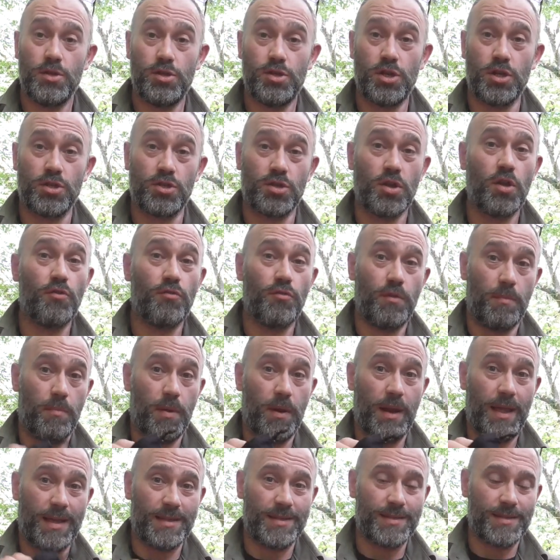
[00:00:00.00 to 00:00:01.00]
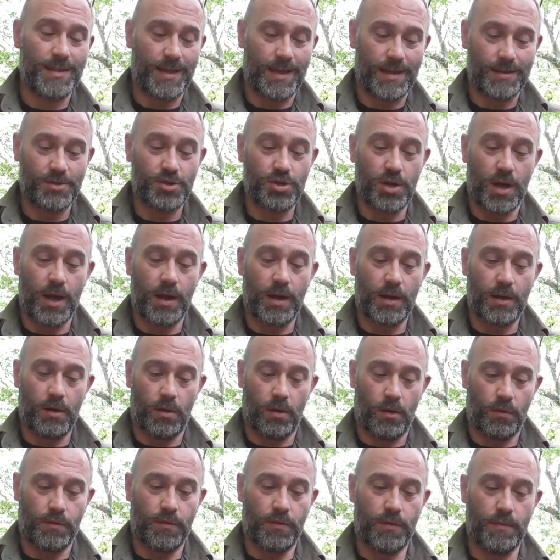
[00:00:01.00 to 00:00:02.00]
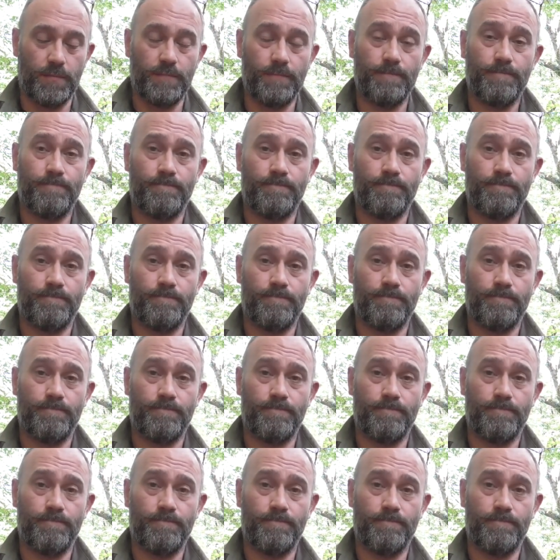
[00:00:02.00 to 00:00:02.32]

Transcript: Just replace that char cloth.